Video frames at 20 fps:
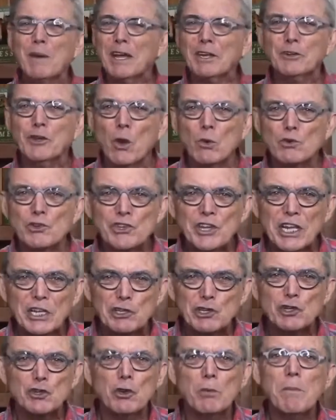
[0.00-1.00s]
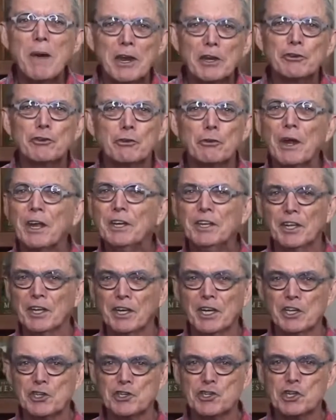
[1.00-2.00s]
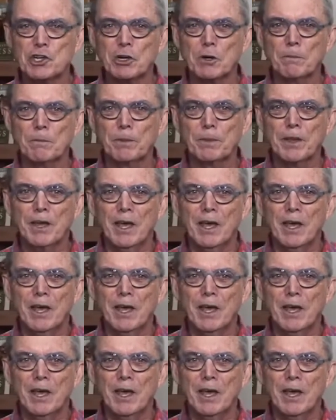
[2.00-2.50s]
made no sense to a Mediterranean listener.